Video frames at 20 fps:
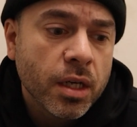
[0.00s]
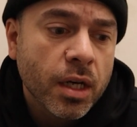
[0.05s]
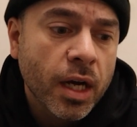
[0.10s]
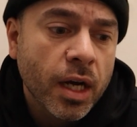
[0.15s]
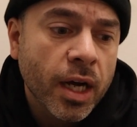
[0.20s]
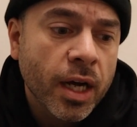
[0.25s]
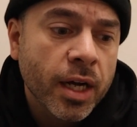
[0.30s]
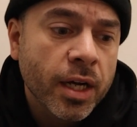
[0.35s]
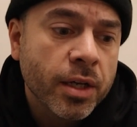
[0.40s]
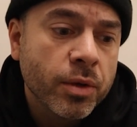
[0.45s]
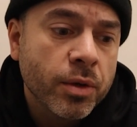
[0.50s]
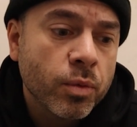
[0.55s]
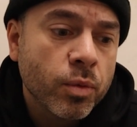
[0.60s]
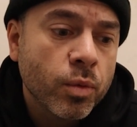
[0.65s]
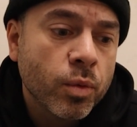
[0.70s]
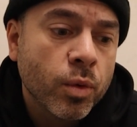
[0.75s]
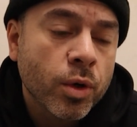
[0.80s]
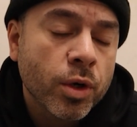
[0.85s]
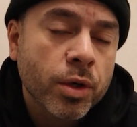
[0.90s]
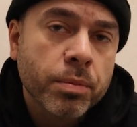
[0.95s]
I
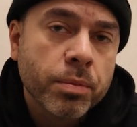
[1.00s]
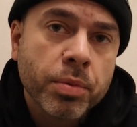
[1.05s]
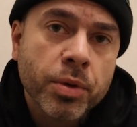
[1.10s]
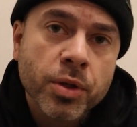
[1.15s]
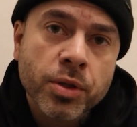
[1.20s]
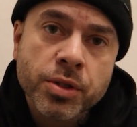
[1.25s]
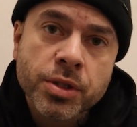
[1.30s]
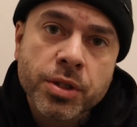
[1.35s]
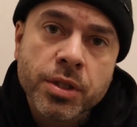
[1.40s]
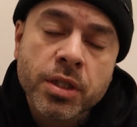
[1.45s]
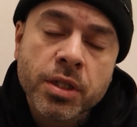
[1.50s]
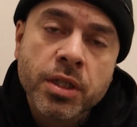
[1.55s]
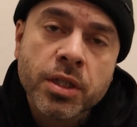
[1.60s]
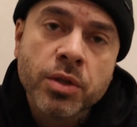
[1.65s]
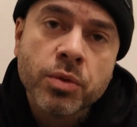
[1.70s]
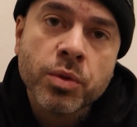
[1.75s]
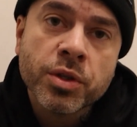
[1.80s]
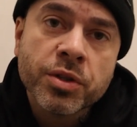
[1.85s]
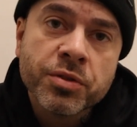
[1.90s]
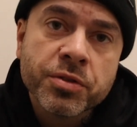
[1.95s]
work personally
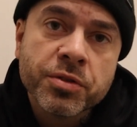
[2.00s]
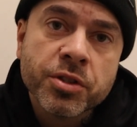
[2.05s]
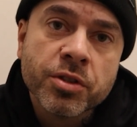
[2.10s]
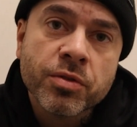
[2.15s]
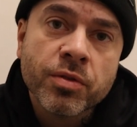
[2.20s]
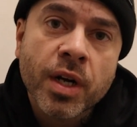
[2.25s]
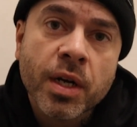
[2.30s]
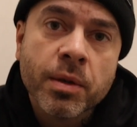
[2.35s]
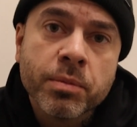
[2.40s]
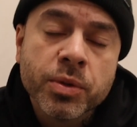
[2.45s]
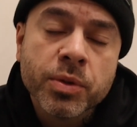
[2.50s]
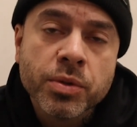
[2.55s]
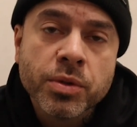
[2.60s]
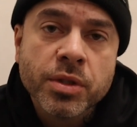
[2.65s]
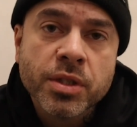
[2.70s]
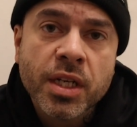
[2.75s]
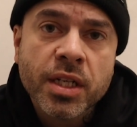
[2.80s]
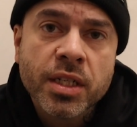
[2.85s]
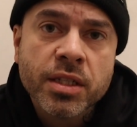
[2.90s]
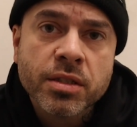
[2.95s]
with Jaron
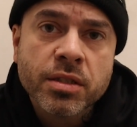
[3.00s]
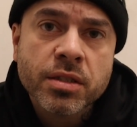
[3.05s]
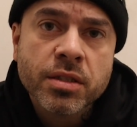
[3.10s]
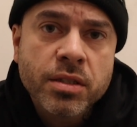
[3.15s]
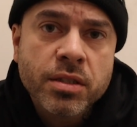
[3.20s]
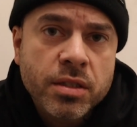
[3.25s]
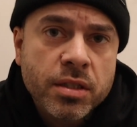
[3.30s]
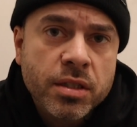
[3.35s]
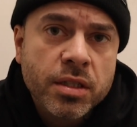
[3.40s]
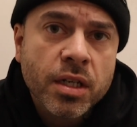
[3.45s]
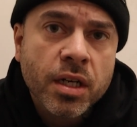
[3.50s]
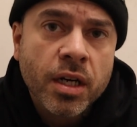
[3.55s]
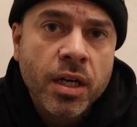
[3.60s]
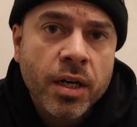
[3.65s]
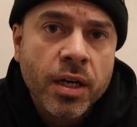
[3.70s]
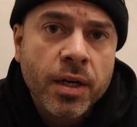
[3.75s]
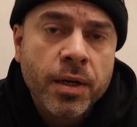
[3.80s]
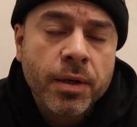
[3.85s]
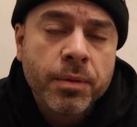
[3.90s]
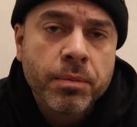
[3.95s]
Ennis,
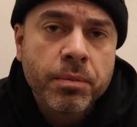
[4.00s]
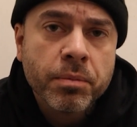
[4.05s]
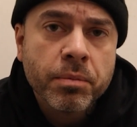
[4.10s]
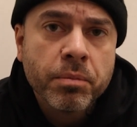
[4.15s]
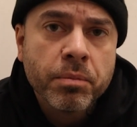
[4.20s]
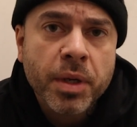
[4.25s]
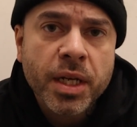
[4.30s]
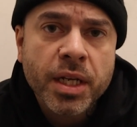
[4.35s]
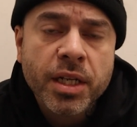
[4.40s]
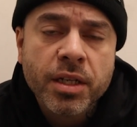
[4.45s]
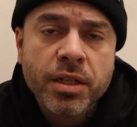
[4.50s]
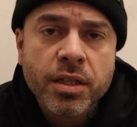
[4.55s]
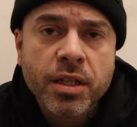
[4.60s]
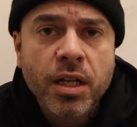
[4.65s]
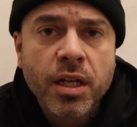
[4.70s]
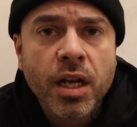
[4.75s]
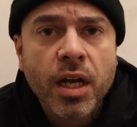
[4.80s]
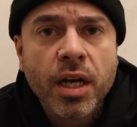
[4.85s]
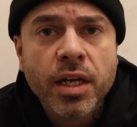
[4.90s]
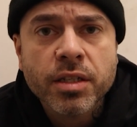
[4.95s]
many other
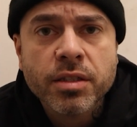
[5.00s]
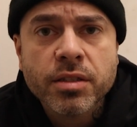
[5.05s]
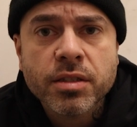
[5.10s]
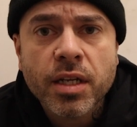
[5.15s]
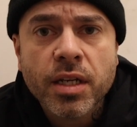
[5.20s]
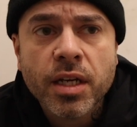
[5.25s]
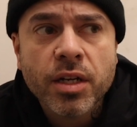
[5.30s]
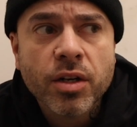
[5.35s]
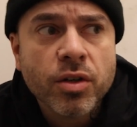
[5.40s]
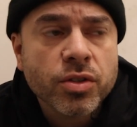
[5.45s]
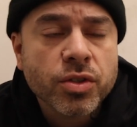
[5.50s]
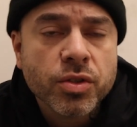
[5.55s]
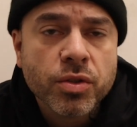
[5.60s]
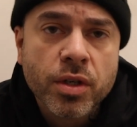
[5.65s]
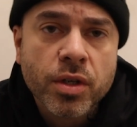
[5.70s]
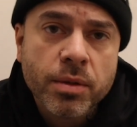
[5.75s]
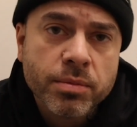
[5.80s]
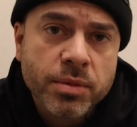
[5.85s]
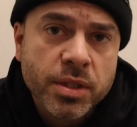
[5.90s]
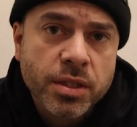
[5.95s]
clients that also
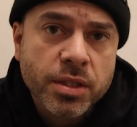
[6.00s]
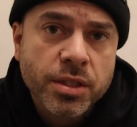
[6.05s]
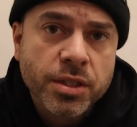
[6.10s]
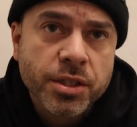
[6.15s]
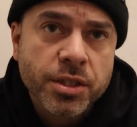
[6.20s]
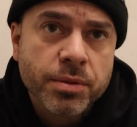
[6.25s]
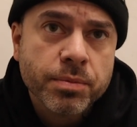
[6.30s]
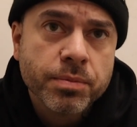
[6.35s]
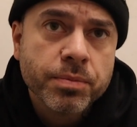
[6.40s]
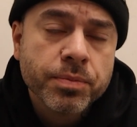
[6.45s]
come to this gym.